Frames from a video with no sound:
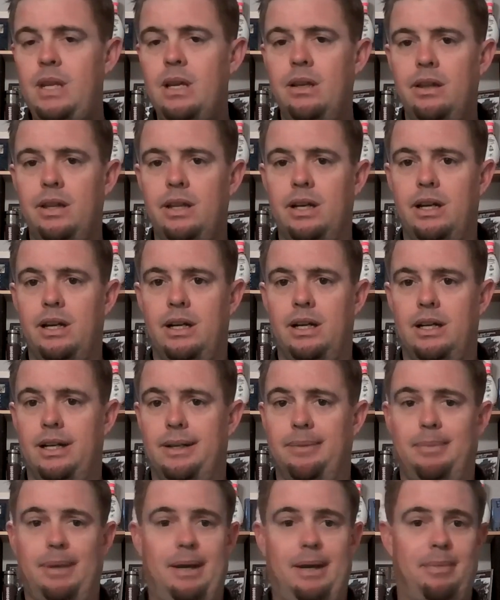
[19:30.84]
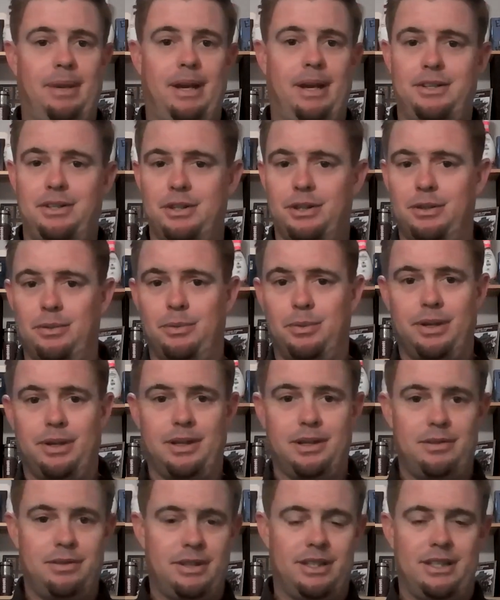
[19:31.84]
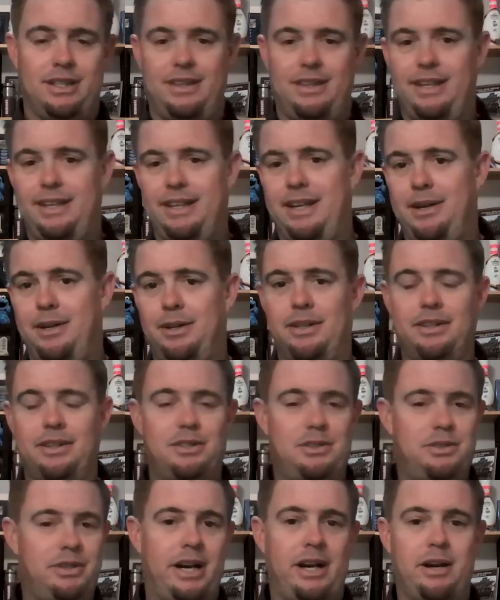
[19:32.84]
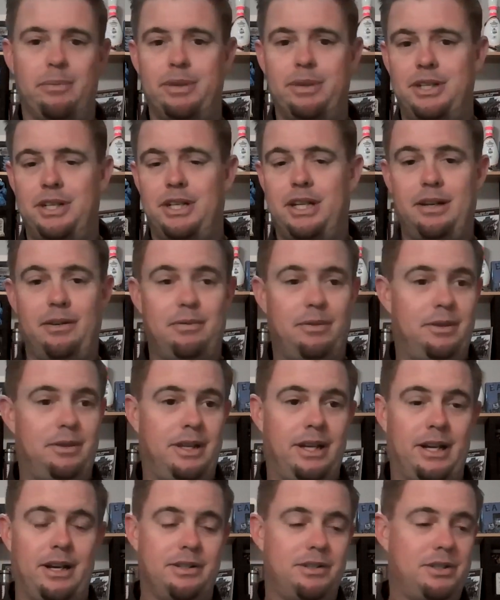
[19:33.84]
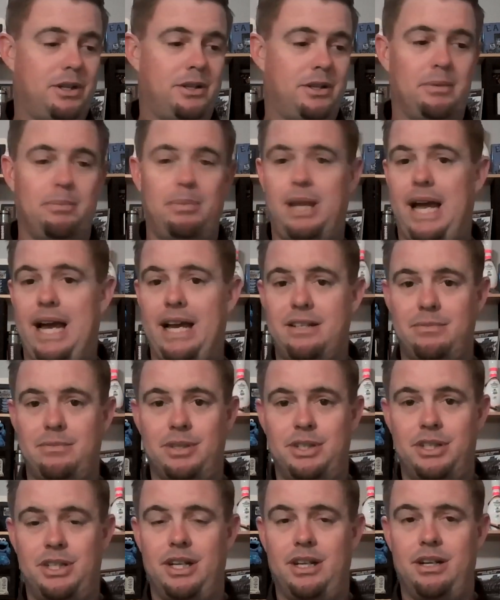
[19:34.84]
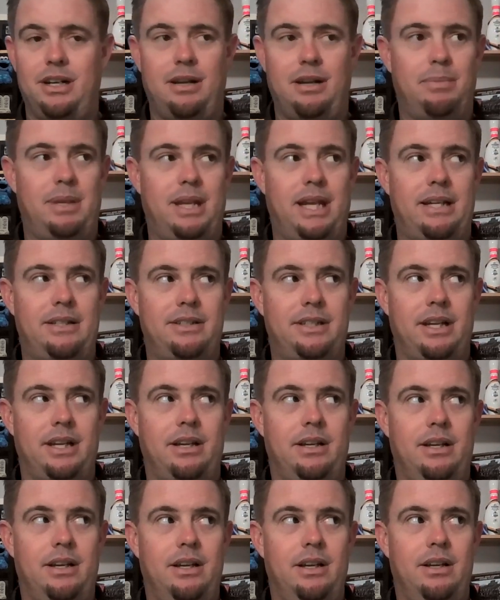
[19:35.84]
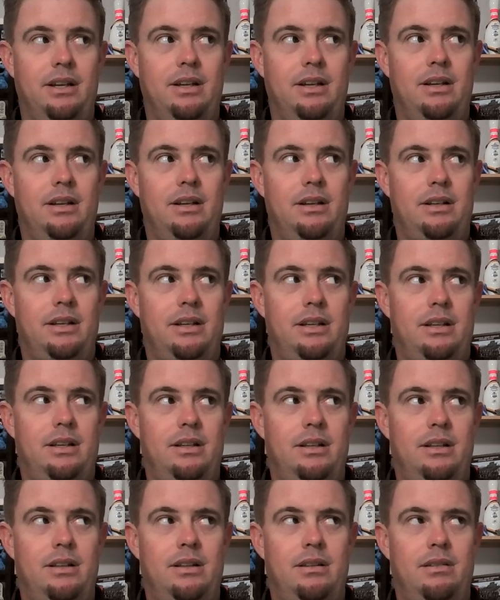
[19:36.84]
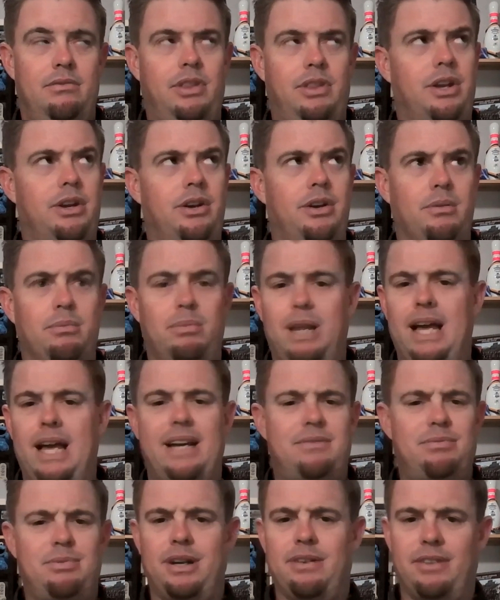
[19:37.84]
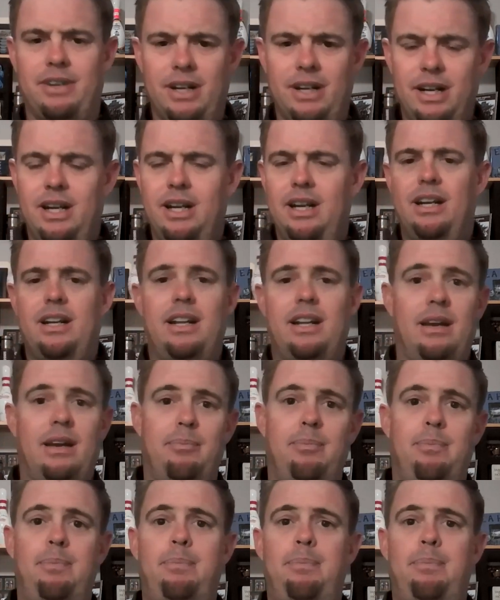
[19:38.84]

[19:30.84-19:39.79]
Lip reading: I'm not sure, the one that I think they call it the striker machine. And there it's called the blast machine, not blast, yeah, thunder blast, whatever. But